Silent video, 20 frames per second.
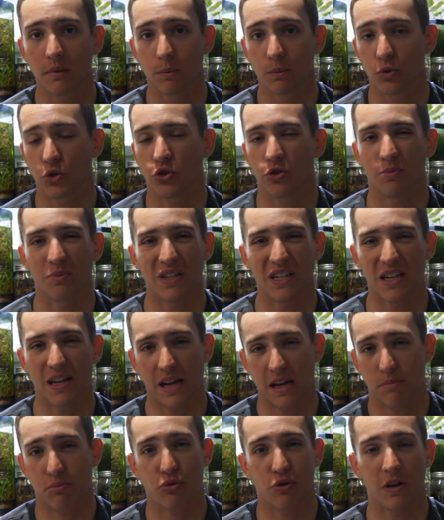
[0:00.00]
should be
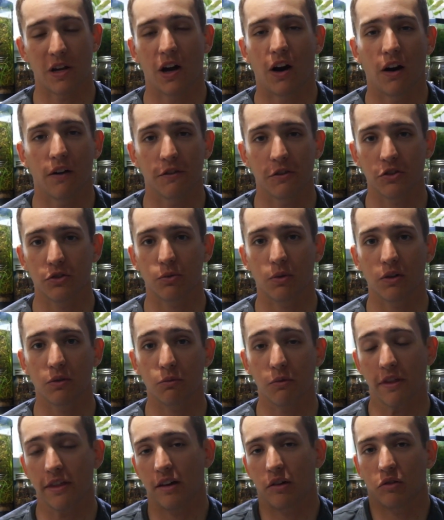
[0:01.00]
a pretty obvious one.
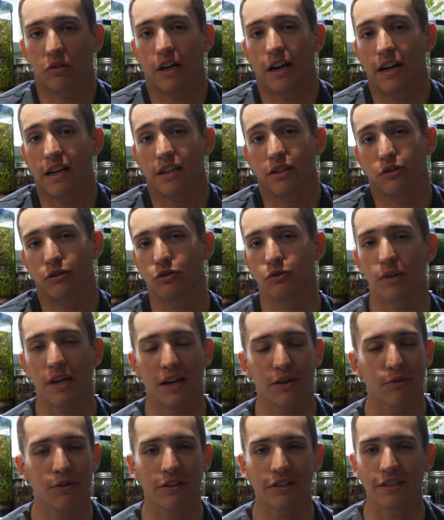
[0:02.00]
Without lighting, you
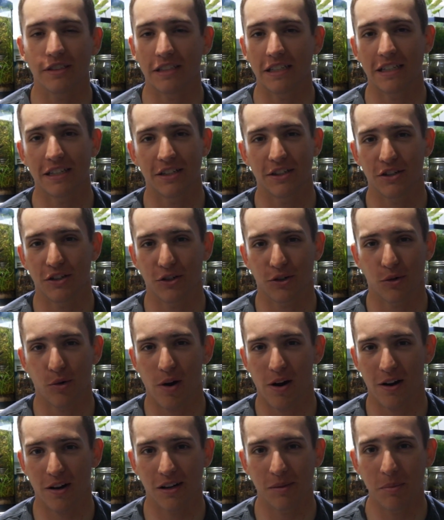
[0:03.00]
can't really see into your
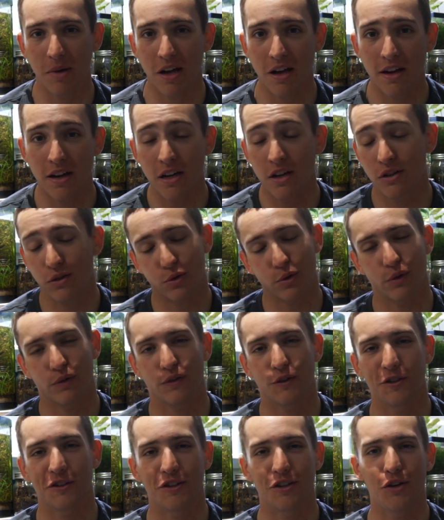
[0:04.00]
aquarium. So
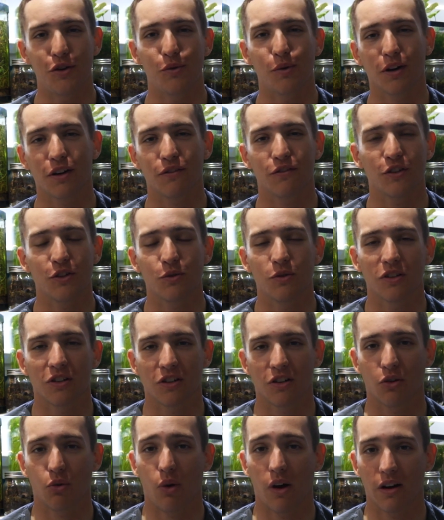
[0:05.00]
if you do want to view your
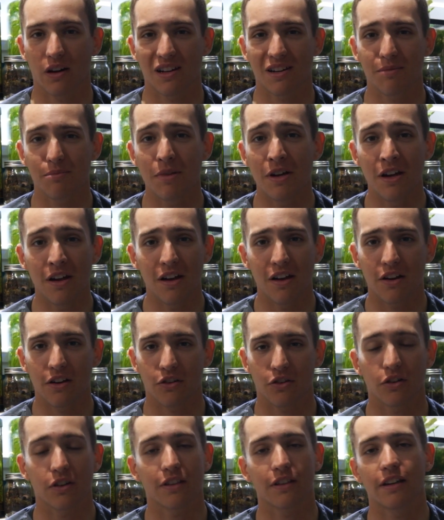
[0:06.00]
aquarium
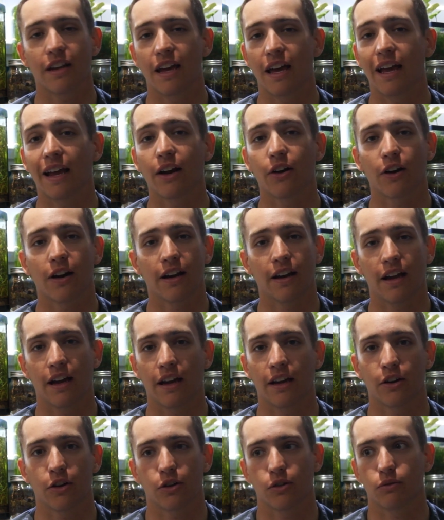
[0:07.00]
during the day or at
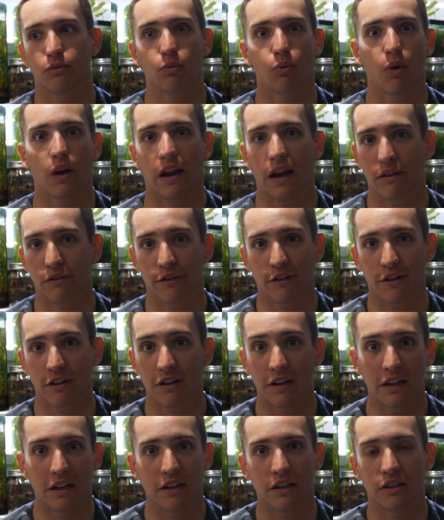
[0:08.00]
night or whenever
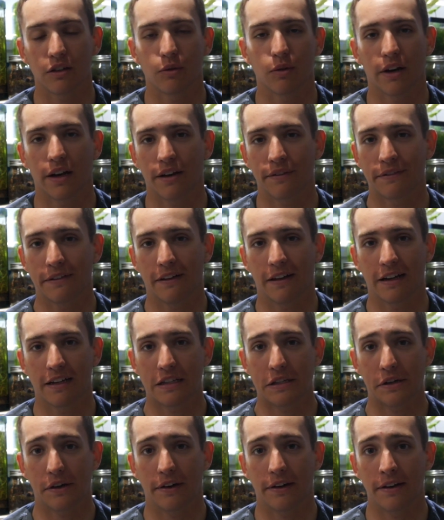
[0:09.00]
you want to have the
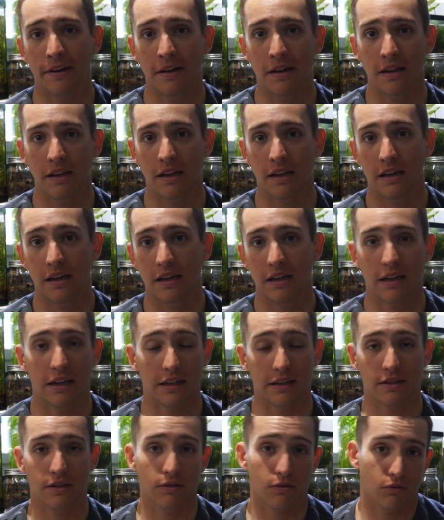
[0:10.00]
lights on,
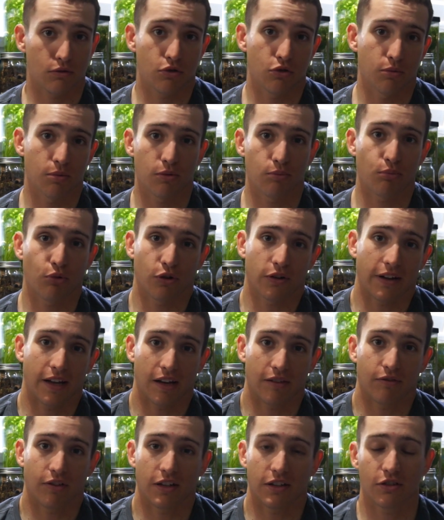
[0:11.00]
it's super important to
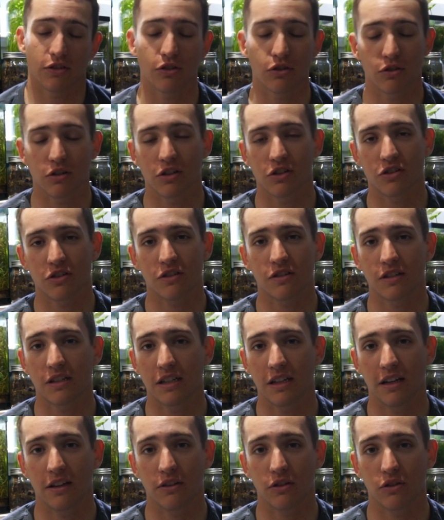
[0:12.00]
have lights so you can just
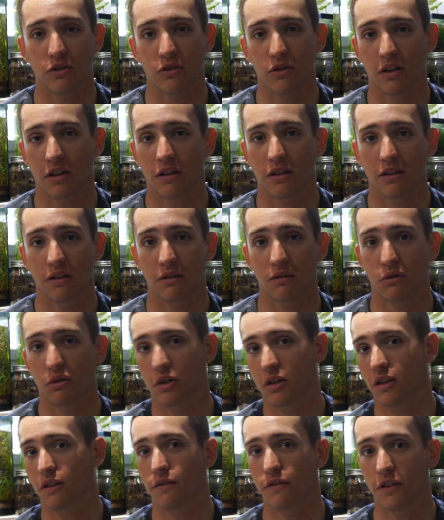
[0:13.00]
see in, so you can
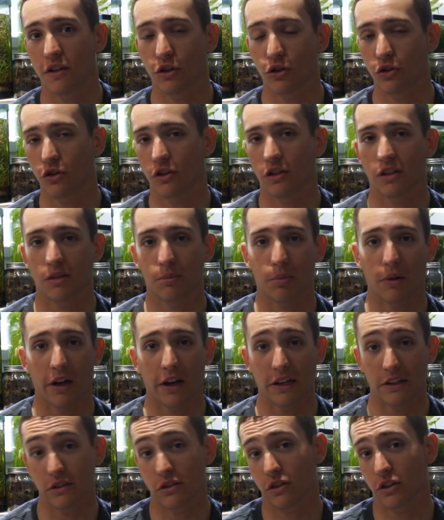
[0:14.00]
look at the fish, look at the
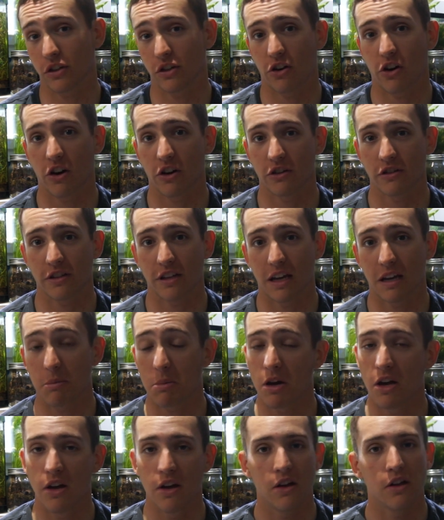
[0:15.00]
plants, look at your hardscape,
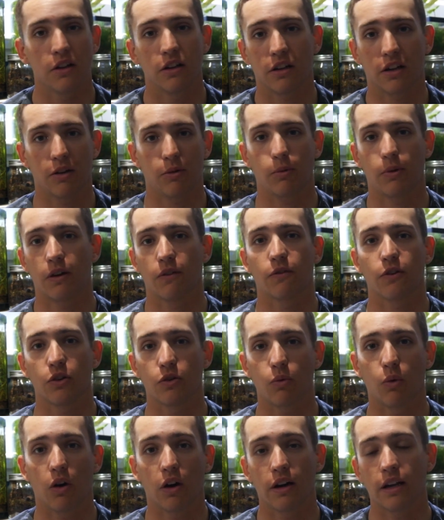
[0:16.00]
look at whatever
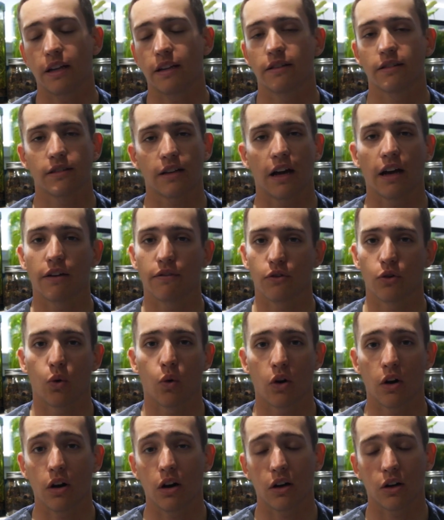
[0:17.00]
you want inside of
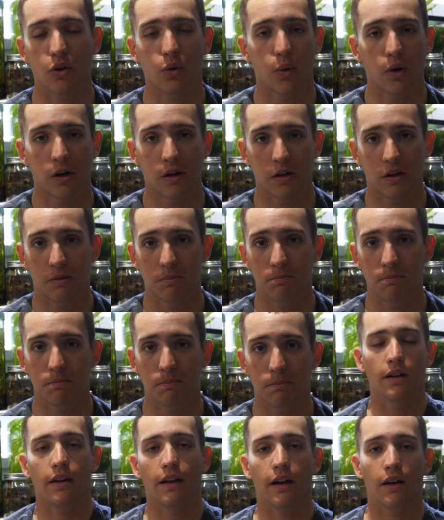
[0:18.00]
your aquarium.
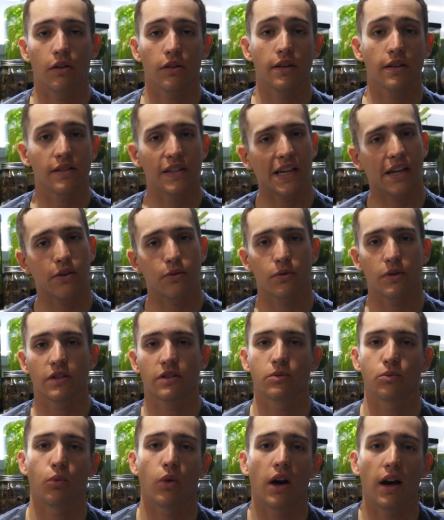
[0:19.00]
Now, the second
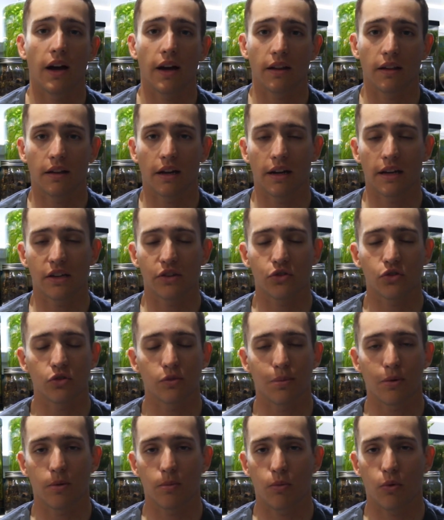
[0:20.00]
reason why lighting is
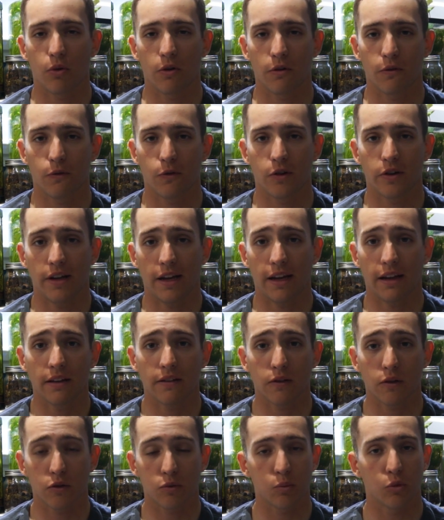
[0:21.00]
super important for
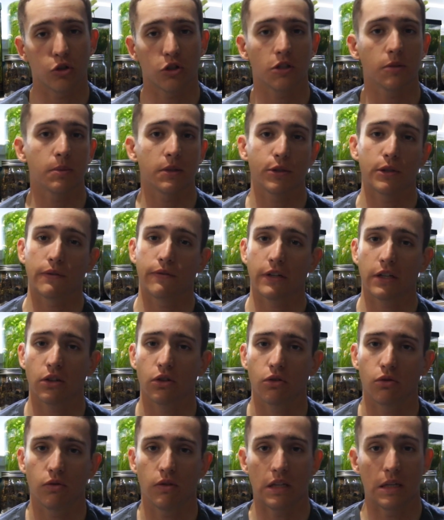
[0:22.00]
tanks is more specific
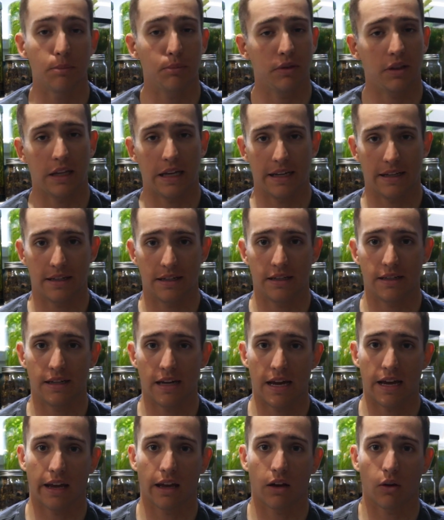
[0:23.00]
to the planted
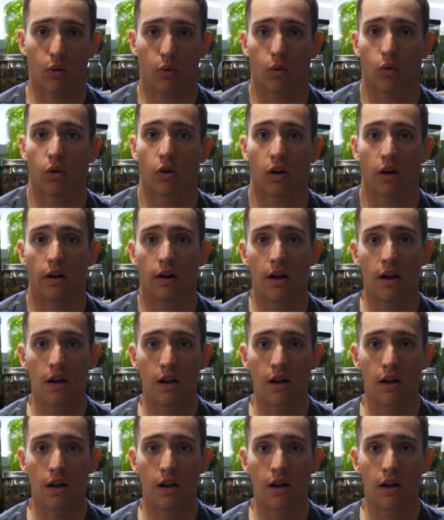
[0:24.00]
tank or